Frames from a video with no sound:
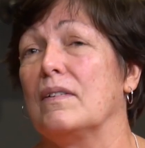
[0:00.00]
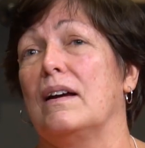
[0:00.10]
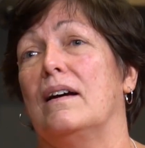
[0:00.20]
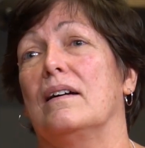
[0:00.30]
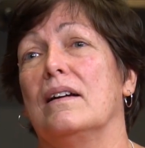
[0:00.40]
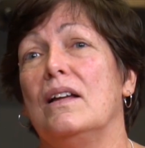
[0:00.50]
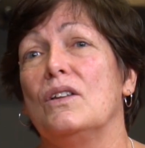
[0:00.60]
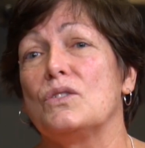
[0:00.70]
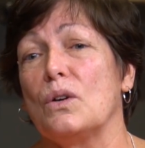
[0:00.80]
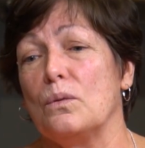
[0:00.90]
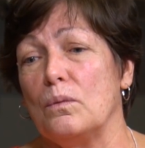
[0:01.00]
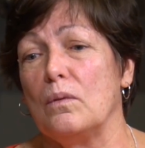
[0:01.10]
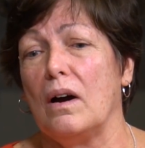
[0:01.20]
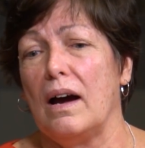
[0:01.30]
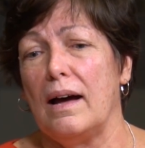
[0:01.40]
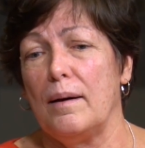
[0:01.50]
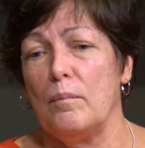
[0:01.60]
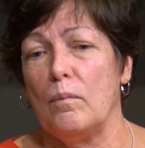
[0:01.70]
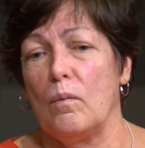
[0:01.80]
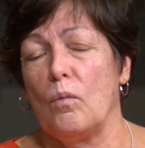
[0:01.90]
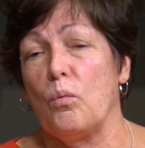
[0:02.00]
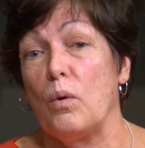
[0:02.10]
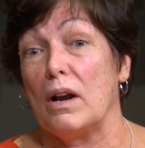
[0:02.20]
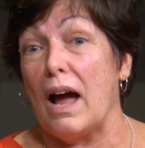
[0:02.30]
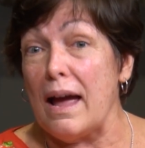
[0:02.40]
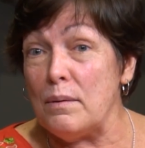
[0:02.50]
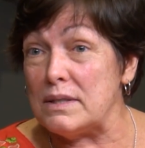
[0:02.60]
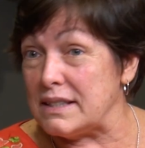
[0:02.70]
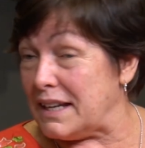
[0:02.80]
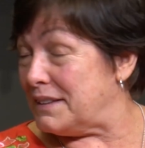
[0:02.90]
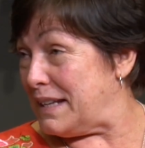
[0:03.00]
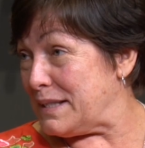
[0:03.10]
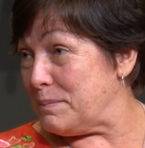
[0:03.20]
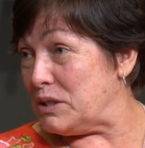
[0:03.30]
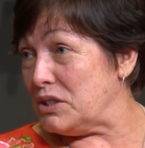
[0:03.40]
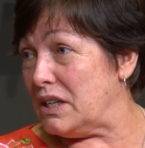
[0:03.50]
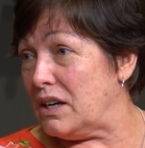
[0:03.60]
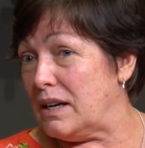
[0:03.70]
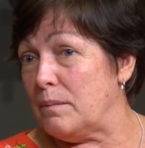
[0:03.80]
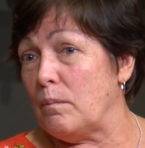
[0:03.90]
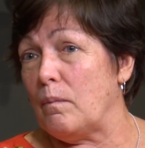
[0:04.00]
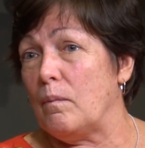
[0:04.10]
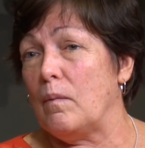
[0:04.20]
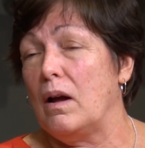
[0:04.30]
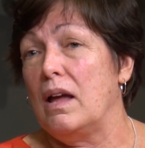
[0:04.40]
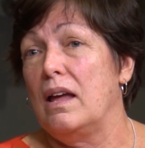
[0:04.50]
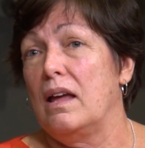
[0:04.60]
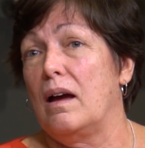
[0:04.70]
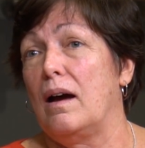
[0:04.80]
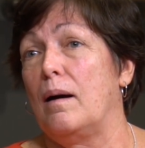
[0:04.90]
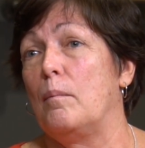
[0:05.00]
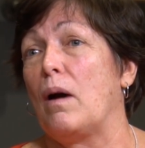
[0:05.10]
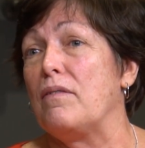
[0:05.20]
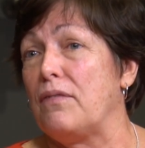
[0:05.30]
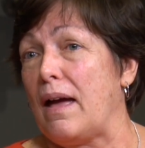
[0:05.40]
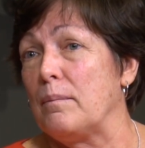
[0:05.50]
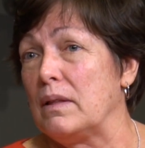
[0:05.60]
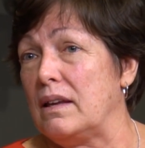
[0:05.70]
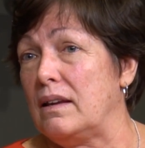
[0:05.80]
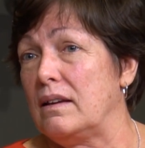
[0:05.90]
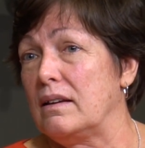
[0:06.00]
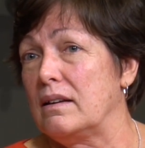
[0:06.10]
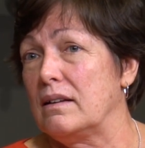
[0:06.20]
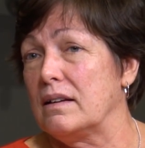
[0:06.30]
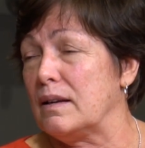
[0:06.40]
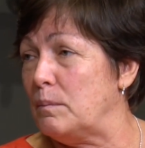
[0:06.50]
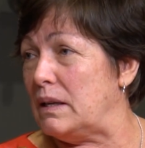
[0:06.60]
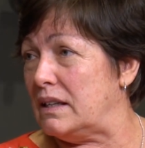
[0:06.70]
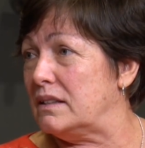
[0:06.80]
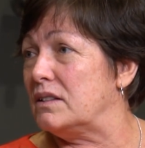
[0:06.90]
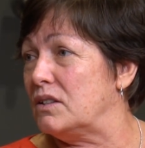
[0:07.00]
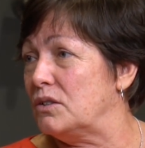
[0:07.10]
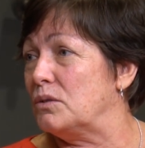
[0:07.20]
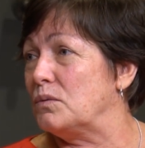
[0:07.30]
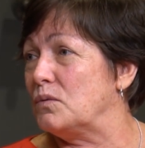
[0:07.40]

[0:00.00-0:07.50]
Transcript: Yeah. So um, when I was an L D S missionary, uh, my family committed to